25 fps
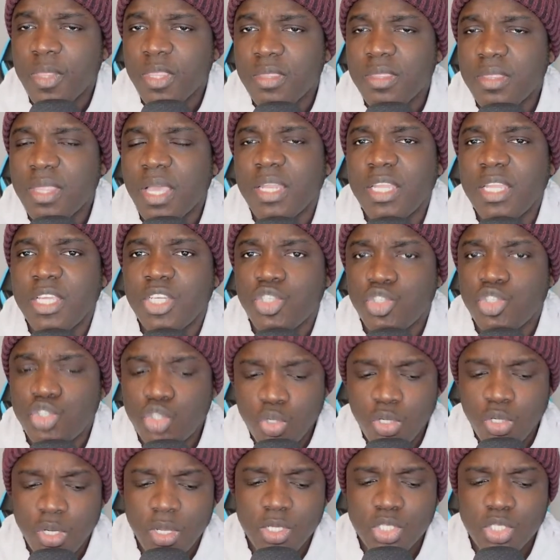That they
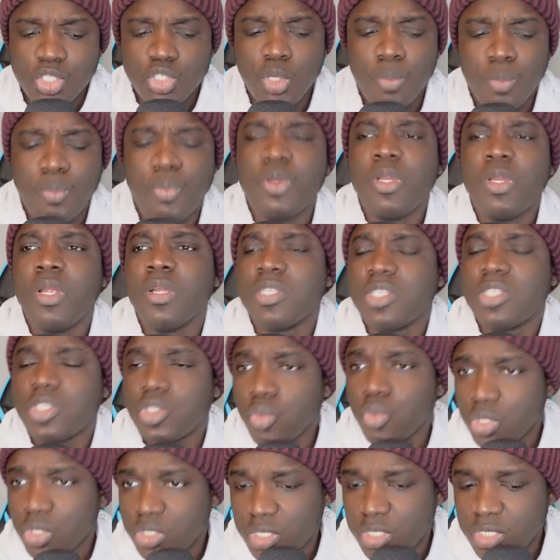should put their
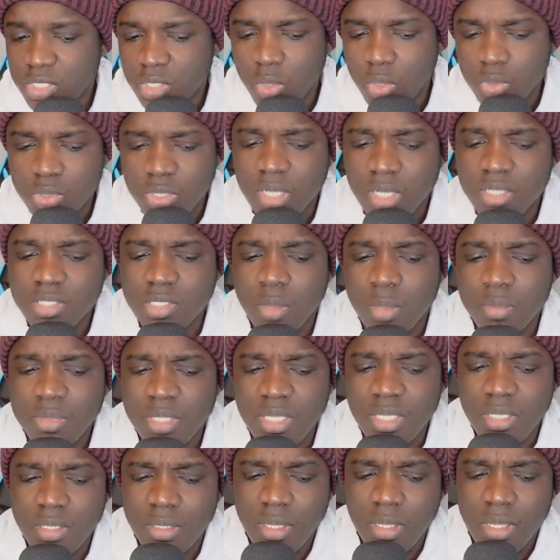sources out or
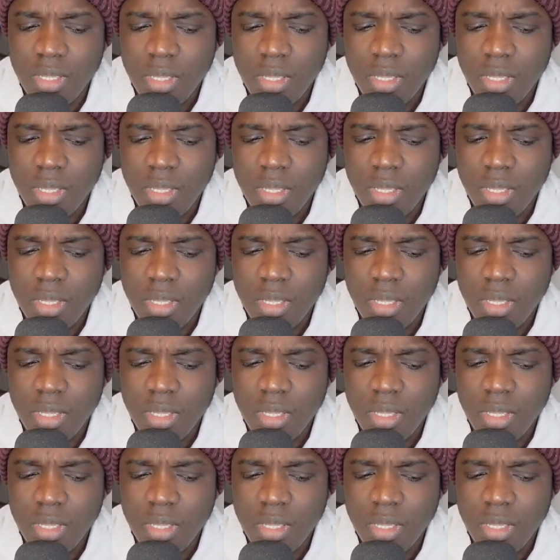something?